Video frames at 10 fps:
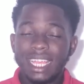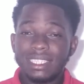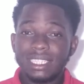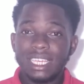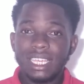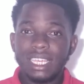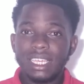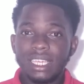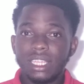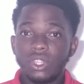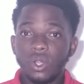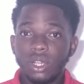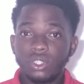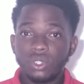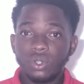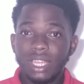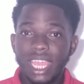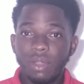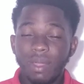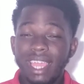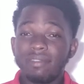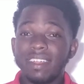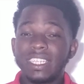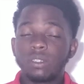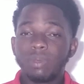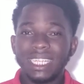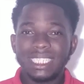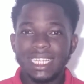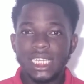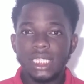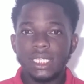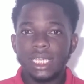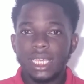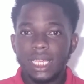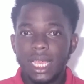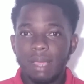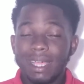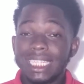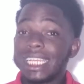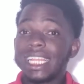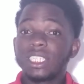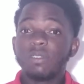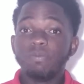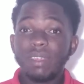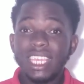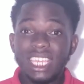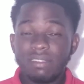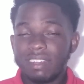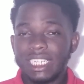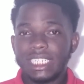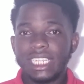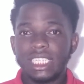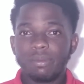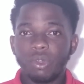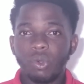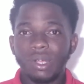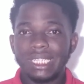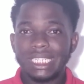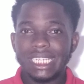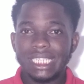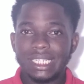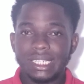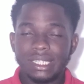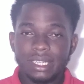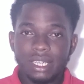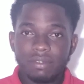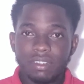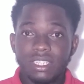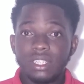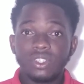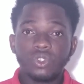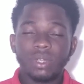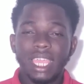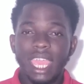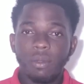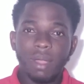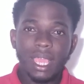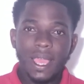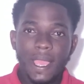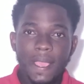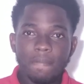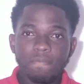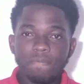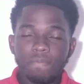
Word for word: as the North Zone NYI Vice President um, and then as the B Evangelism Coordinator for the District NYI.